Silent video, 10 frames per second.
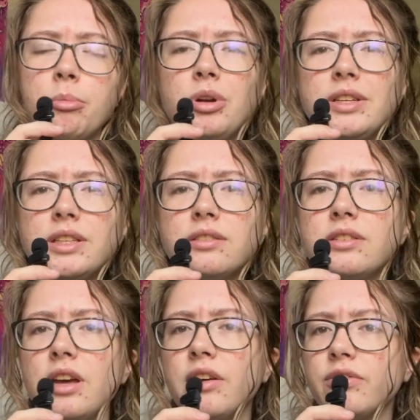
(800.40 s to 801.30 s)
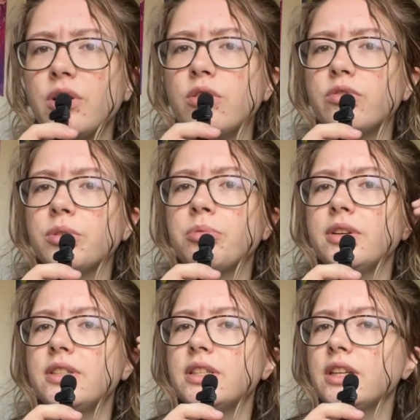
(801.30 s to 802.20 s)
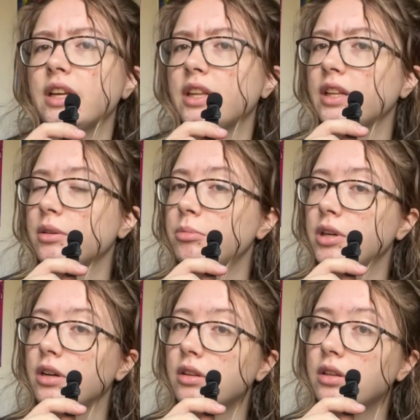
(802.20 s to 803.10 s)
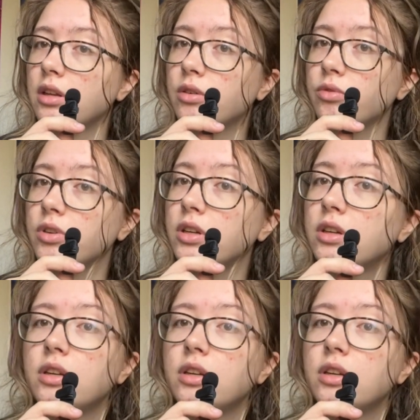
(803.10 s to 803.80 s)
printing stuff and overprinting. I think that would be a lot of fun.